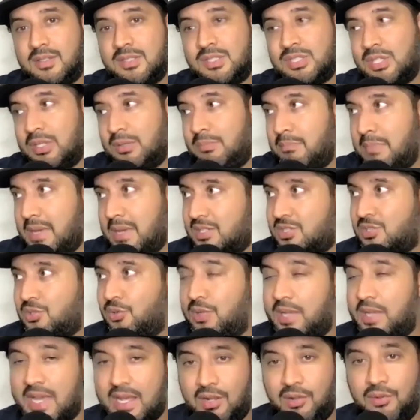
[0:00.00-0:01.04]
to
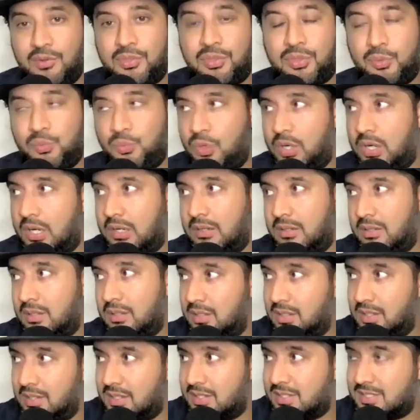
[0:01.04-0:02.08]
mental health what
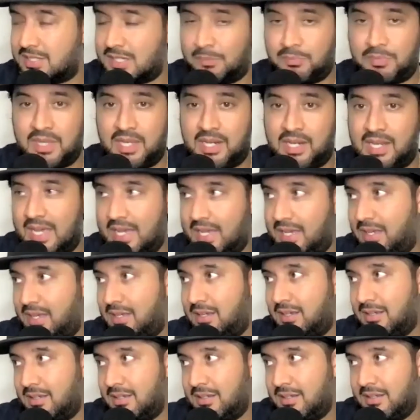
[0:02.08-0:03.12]
something
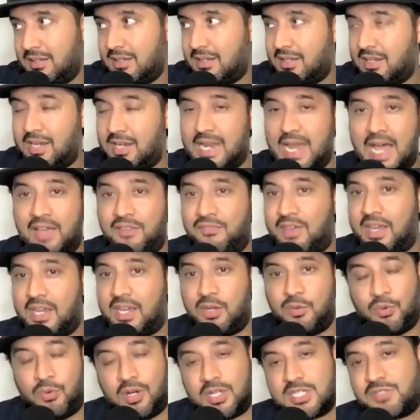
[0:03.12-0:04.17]
like Live
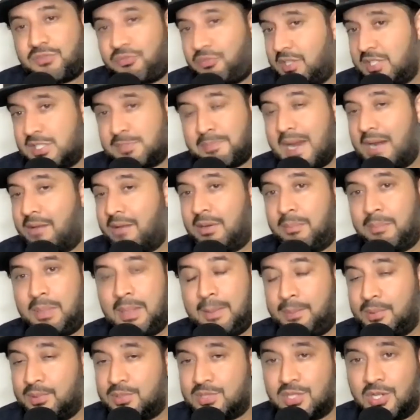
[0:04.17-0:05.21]
Aid was for inspiring
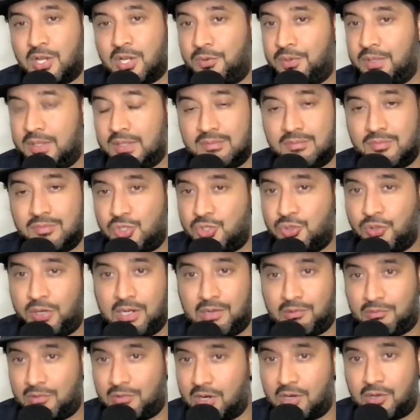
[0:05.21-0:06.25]
people to go and join
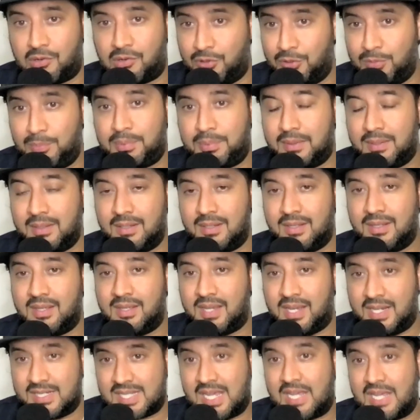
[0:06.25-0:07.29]
a rock group.
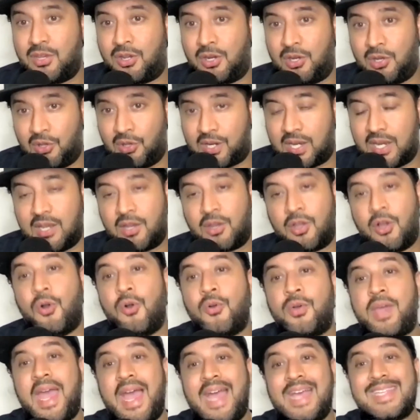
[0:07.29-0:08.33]
It's like you're going to look at it and go,
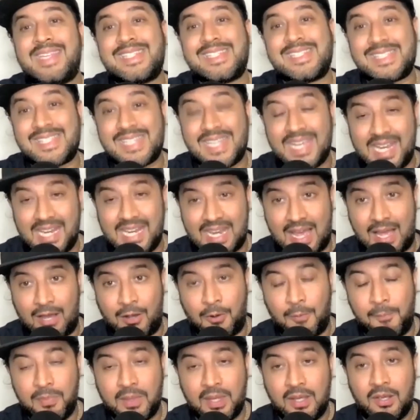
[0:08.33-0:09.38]
okay, I see
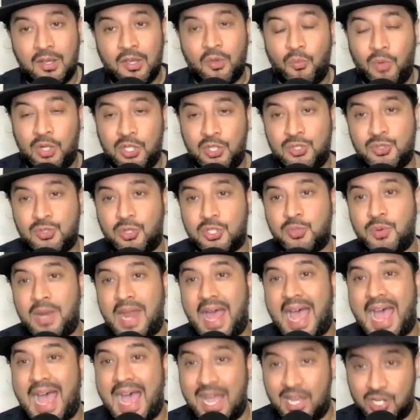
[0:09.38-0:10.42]
now. When you talk to an
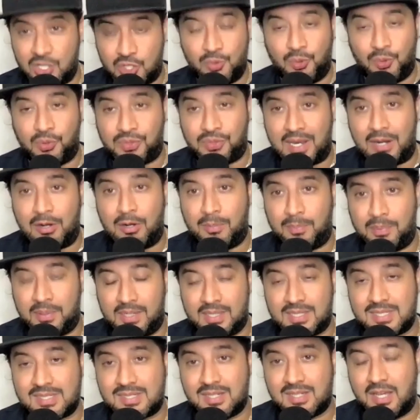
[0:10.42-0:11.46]
actual
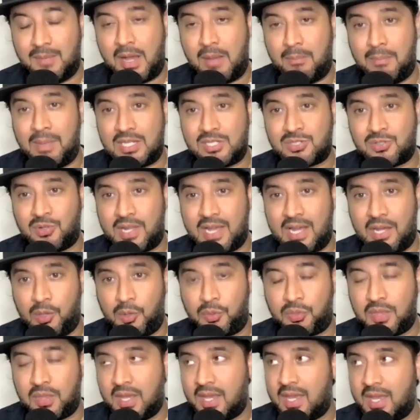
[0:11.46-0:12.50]
therapist about mental
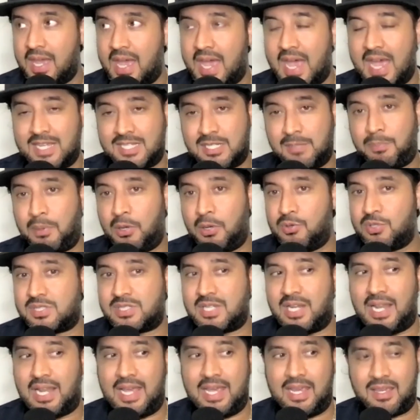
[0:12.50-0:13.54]
health, as opposed
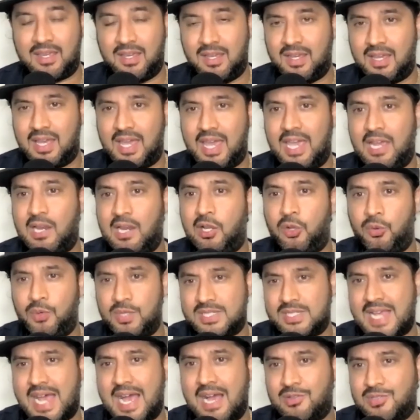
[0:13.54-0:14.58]
to like a
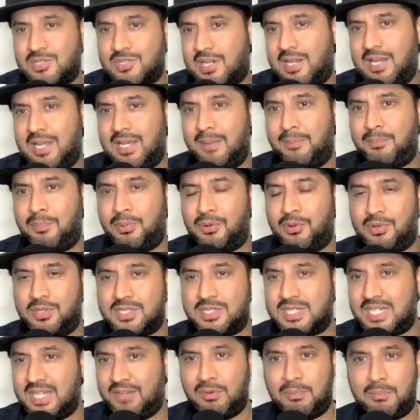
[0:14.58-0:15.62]
Lewis Howes clip or a
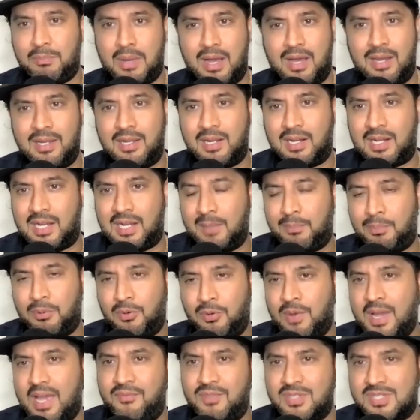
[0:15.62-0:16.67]
Stephen Bartlett clip or
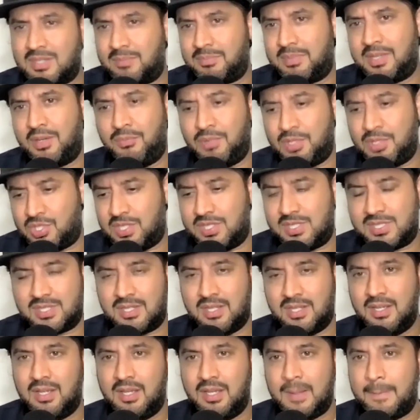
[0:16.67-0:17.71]
whatever, something which is
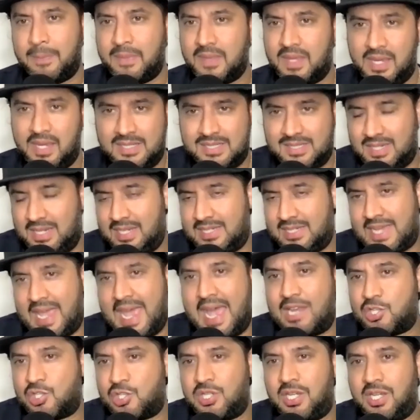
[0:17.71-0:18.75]
it's
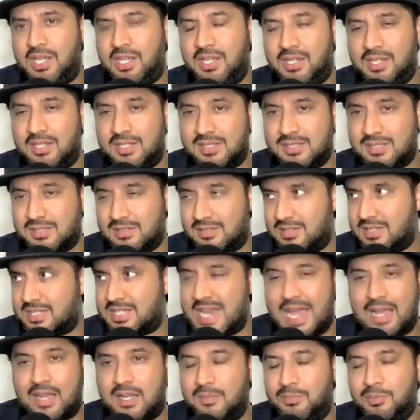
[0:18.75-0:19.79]
catchy and it's
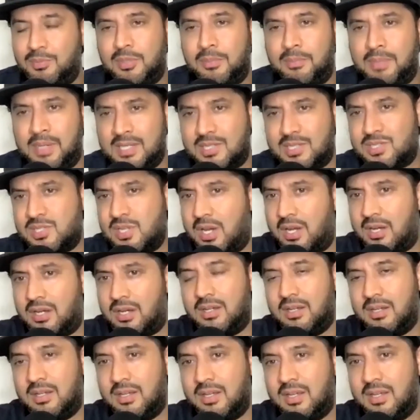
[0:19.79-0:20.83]
snackable, but it's not
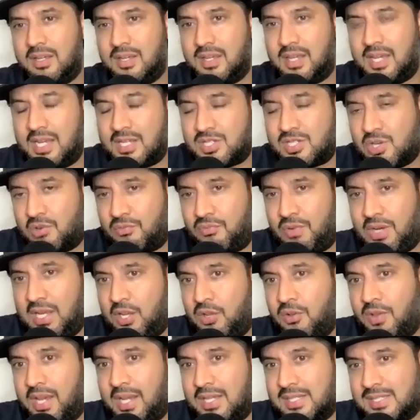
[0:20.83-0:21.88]
really
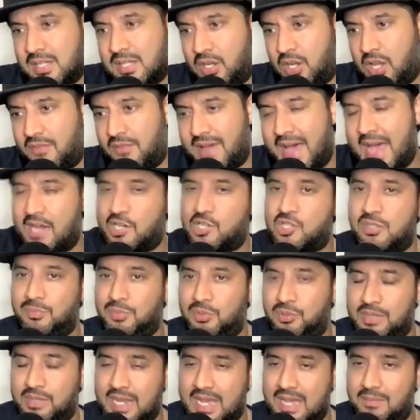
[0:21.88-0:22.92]
going into a lot of
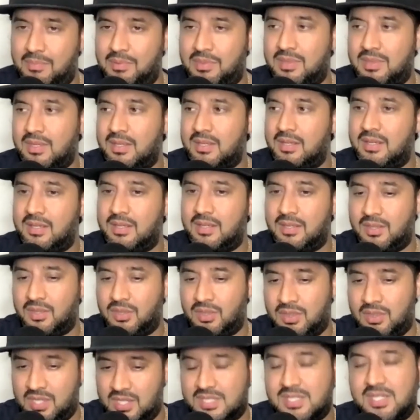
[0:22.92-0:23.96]
actionable depth.
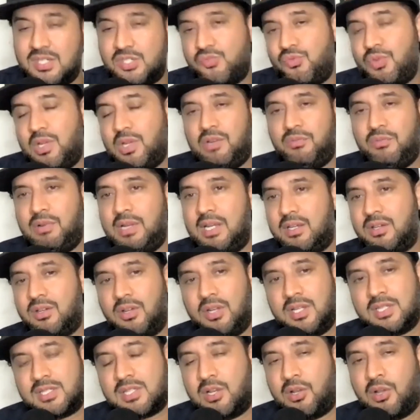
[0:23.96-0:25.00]
This is really, really
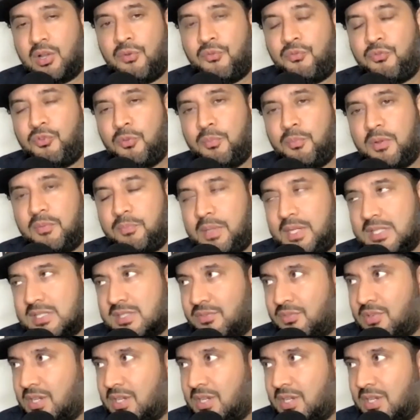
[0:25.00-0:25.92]
good. It's a long form piece of